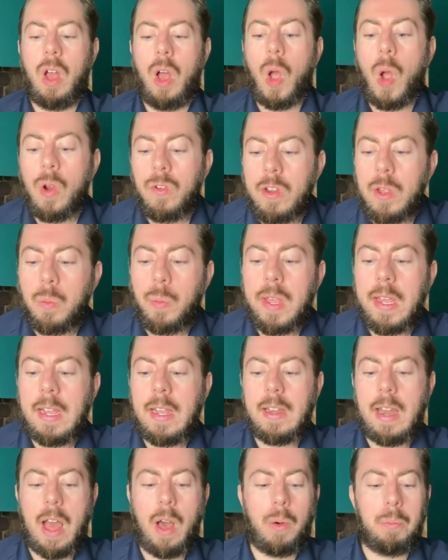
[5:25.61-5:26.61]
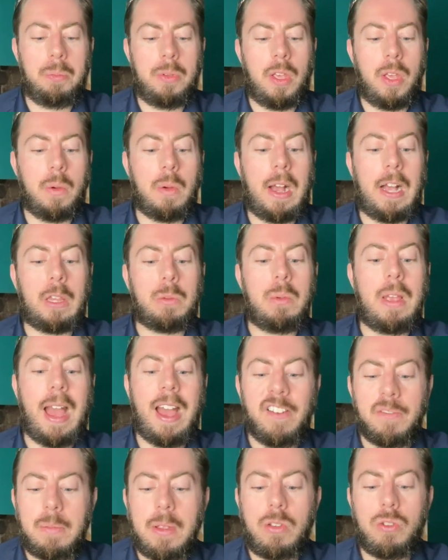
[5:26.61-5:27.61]
Only we can help you, as we
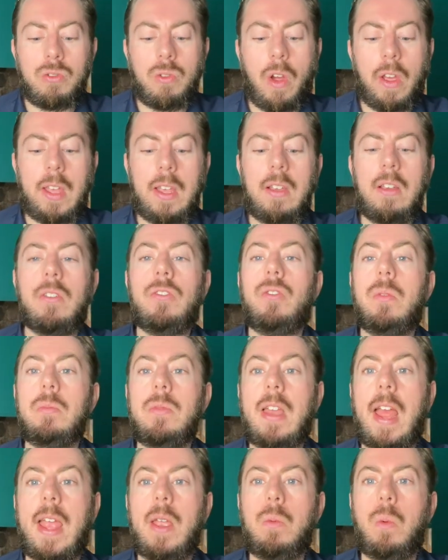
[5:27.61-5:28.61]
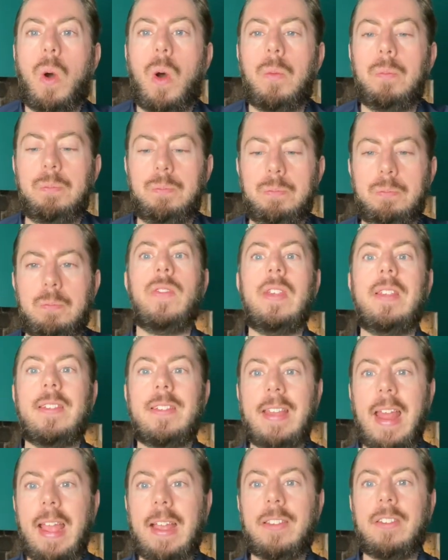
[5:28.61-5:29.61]
have been trying from day one. This
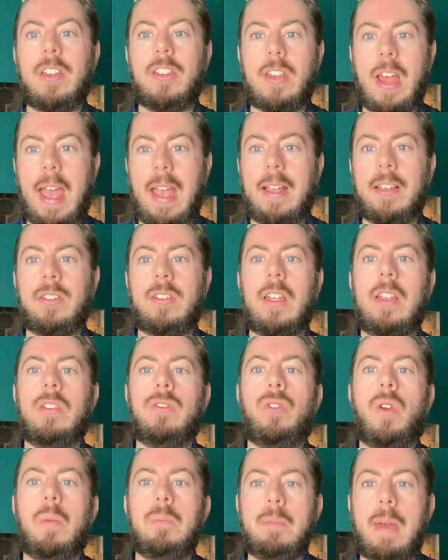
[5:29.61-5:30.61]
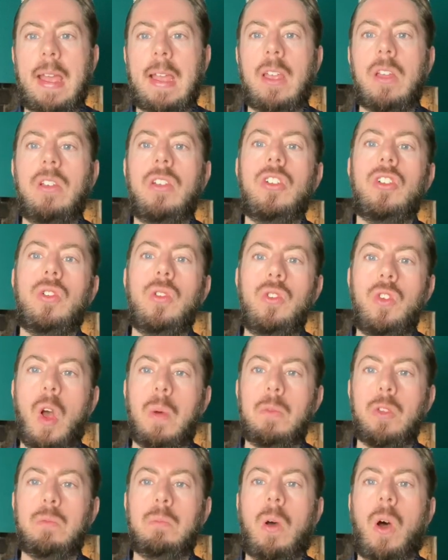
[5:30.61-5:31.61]
next text is from Meghan to
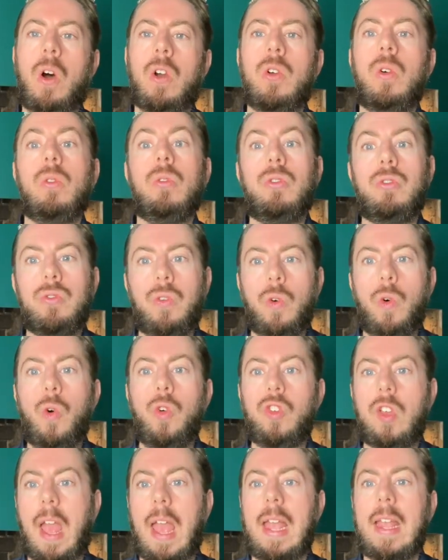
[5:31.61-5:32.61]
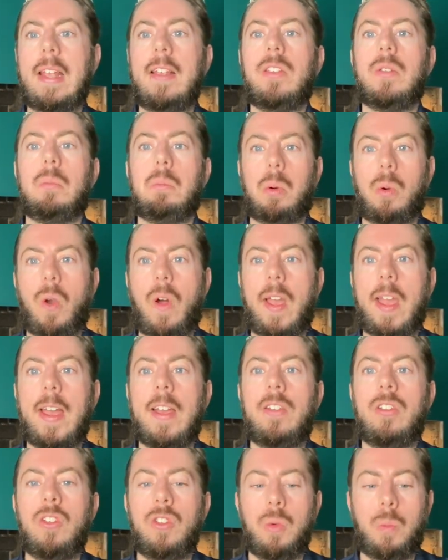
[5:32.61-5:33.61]
Thomas Markle 4 days prior
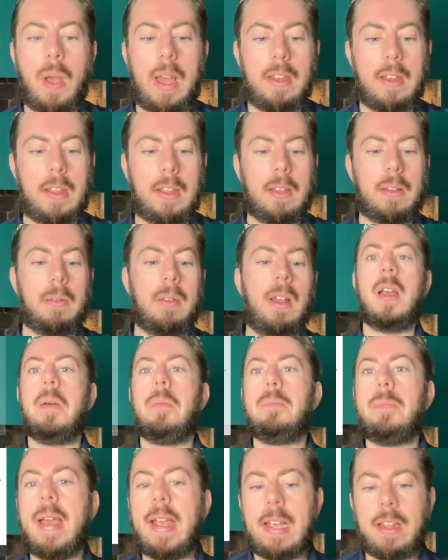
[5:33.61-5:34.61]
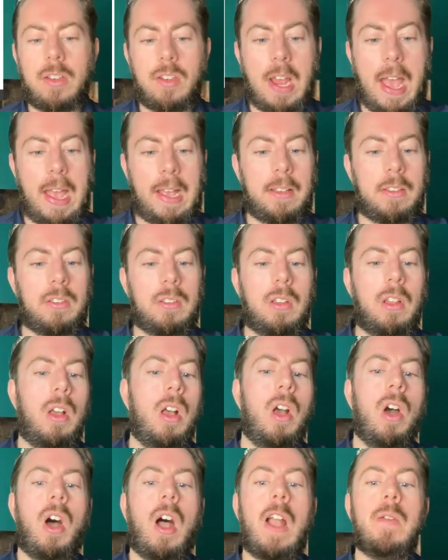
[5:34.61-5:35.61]
to the wedding. Meghan texts,
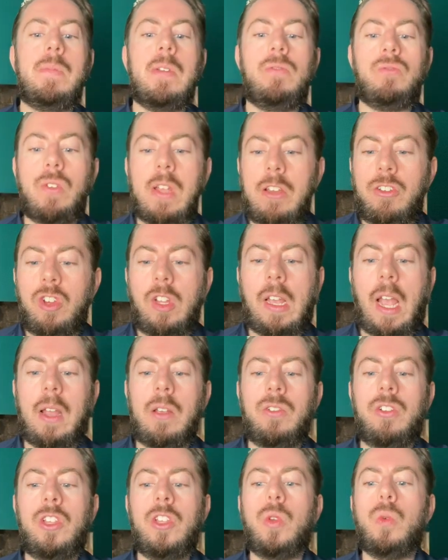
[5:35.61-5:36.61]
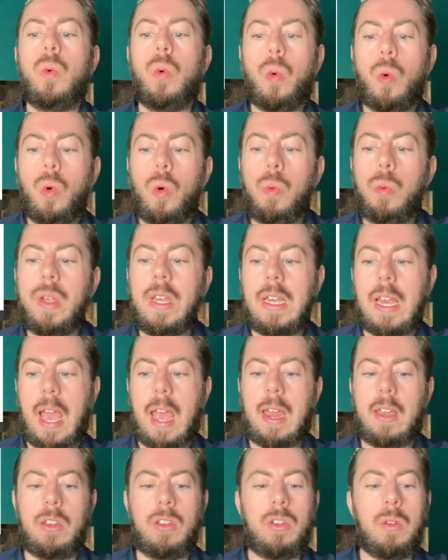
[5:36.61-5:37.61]
I've been reaching out to you all
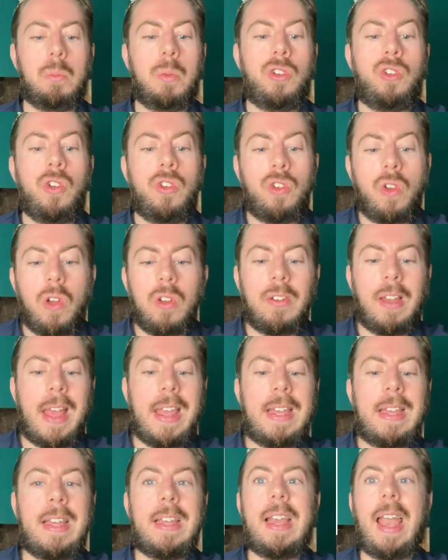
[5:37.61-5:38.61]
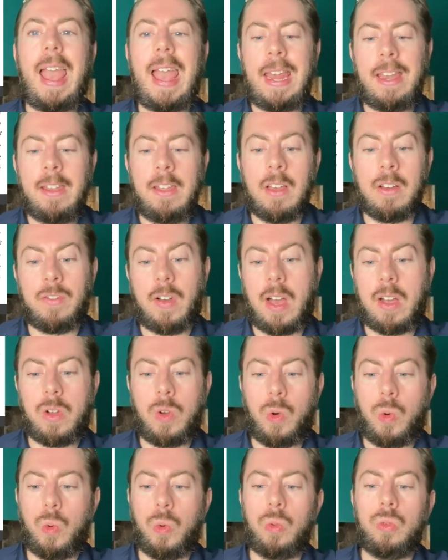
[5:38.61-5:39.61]
weekend, but you're not taking any of our
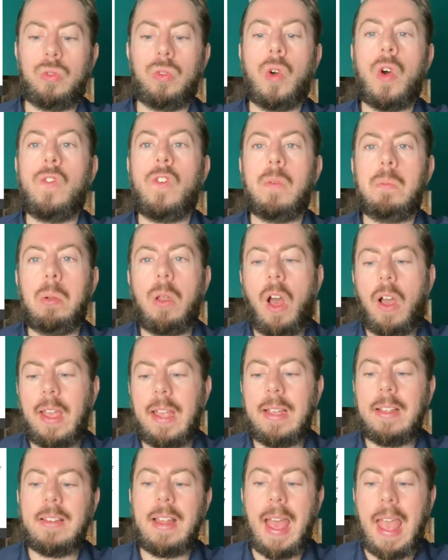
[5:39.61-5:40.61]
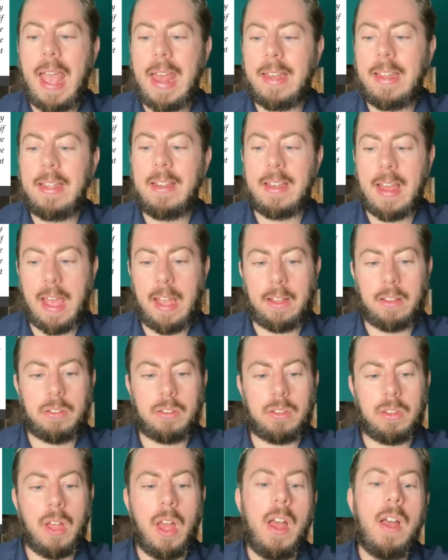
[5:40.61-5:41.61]
calls or replying to any
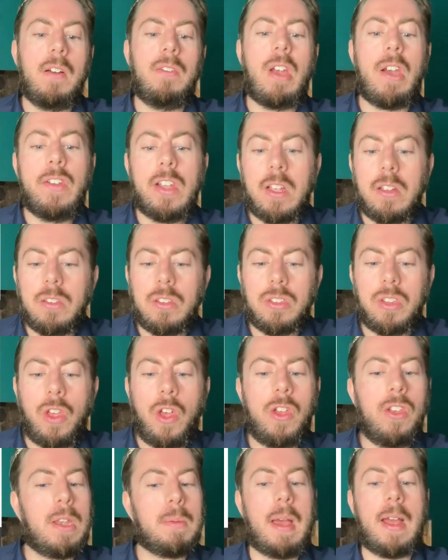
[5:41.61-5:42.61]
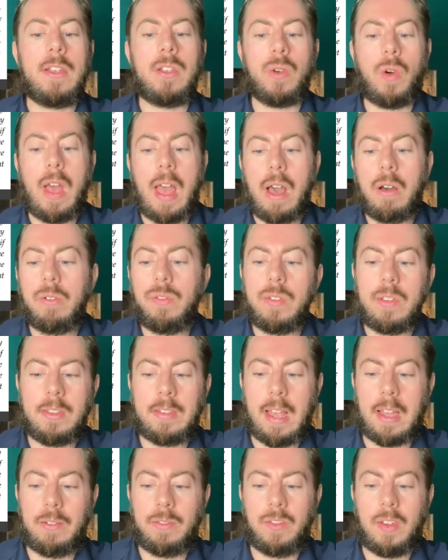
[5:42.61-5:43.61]
texts. Very concerned about your health and
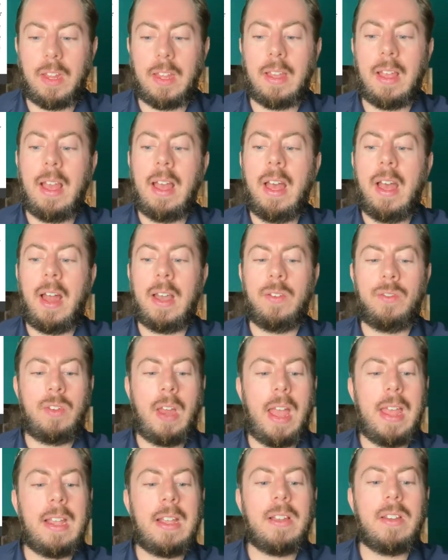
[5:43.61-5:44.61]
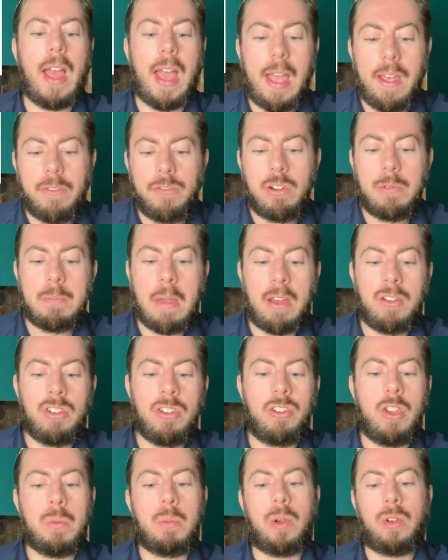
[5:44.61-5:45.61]
safety and have taken every measure
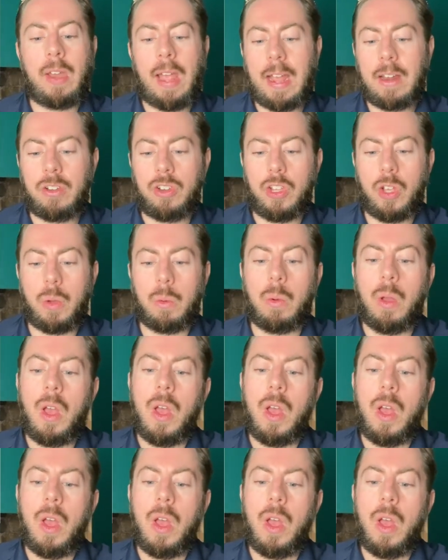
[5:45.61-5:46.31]
to protect you,